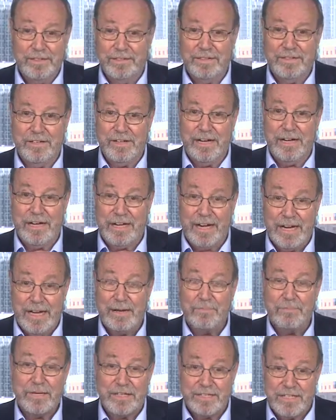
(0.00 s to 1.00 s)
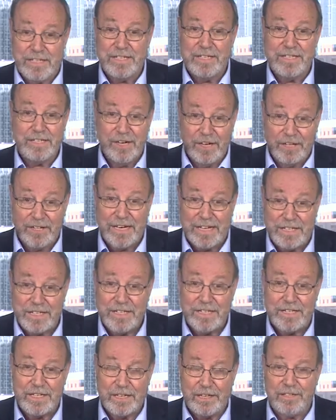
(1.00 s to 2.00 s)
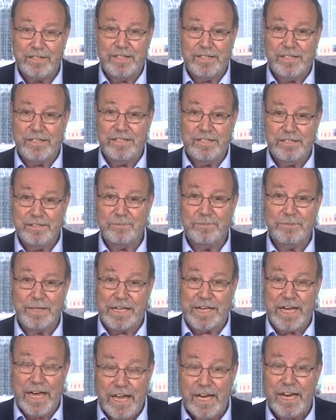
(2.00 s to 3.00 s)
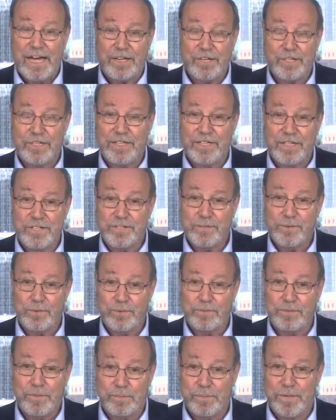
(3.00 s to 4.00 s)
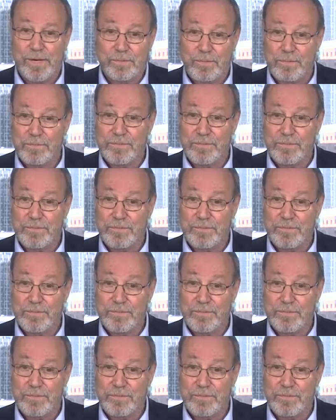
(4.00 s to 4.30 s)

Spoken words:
I claim that this is not necessary. We can actually solve the problems